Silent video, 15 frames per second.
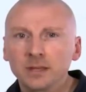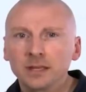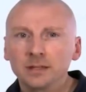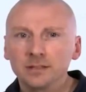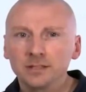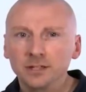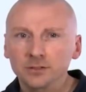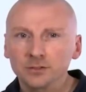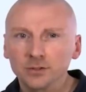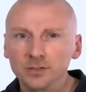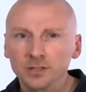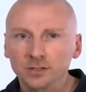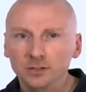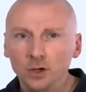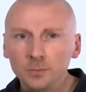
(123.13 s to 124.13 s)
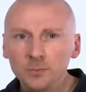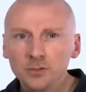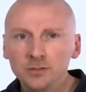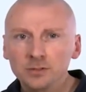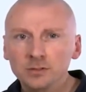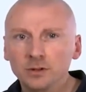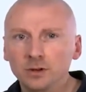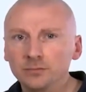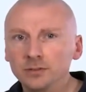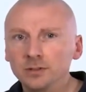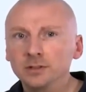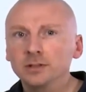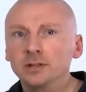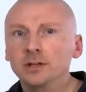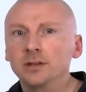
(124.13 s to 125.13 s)
diagnostic options offer
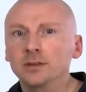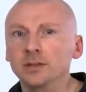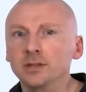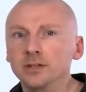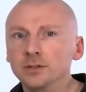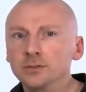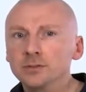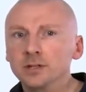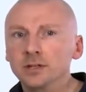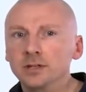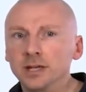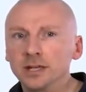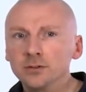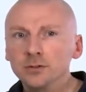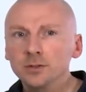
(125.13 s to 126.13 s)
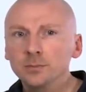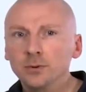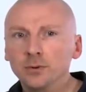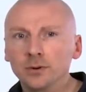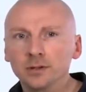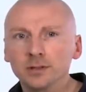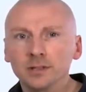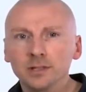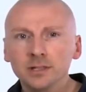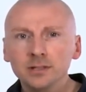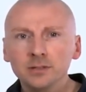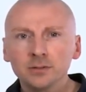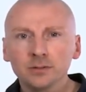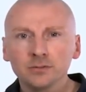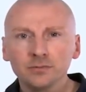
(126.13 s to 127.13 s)
the user an entry point
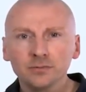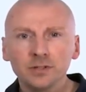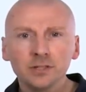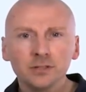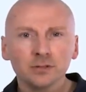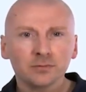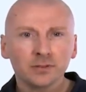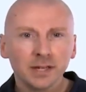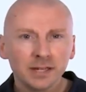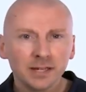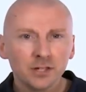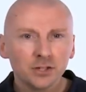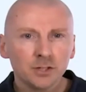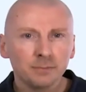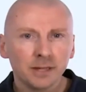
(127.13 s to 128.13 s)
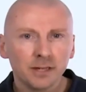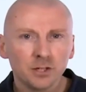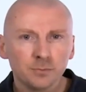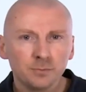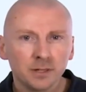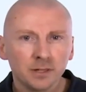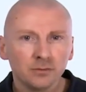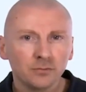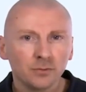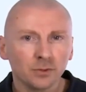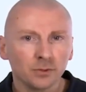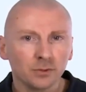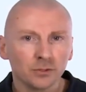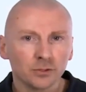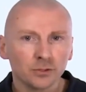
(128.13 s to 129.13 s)
into the field of energy management for
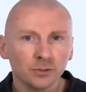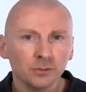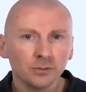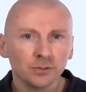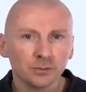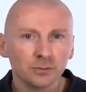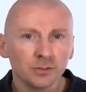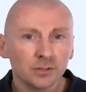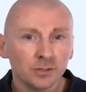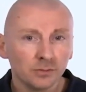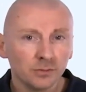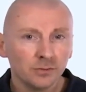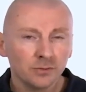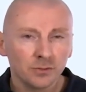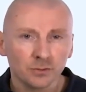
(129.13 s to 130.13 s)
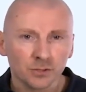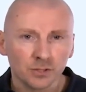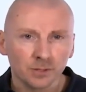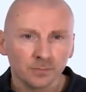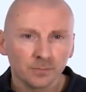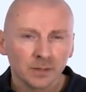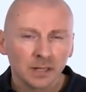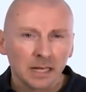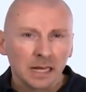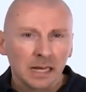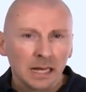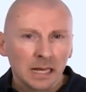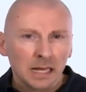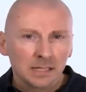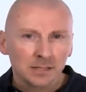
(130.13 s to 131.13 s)
control units of the future.
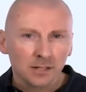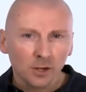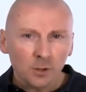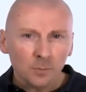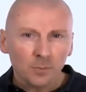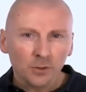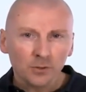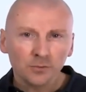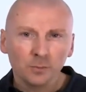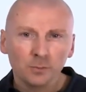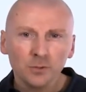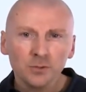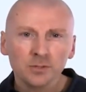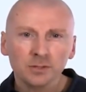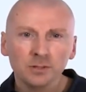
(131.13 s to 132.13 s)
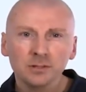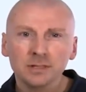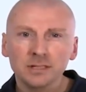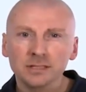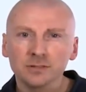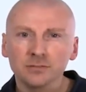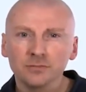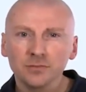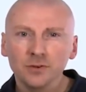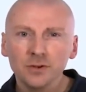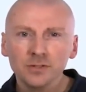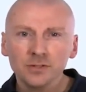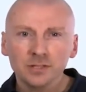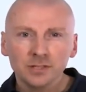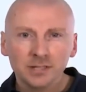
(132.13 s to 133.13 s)
The LOCC-Box from Luetze is the
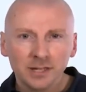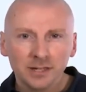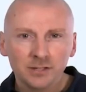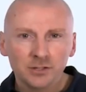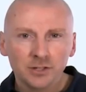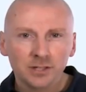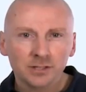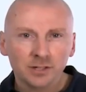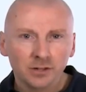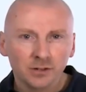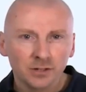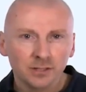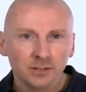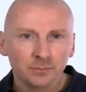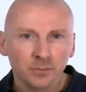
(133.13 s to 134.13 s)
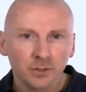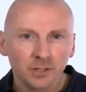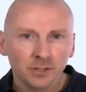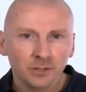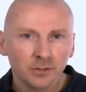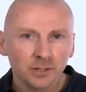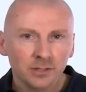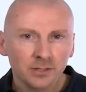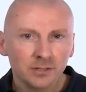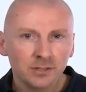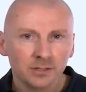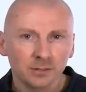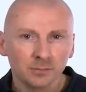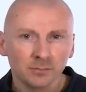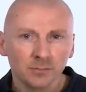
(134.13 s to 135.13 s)
first intelligent current monitoring
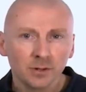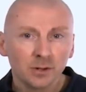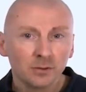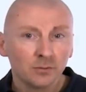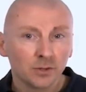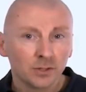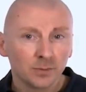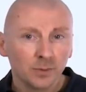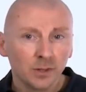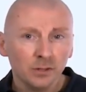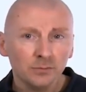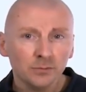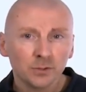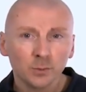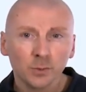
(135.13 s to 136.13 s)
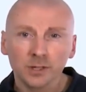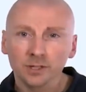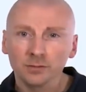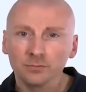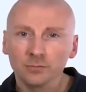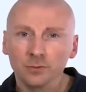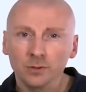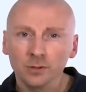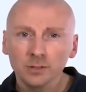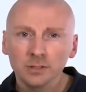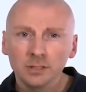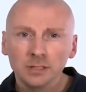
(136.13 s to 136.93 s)
system for 12, 24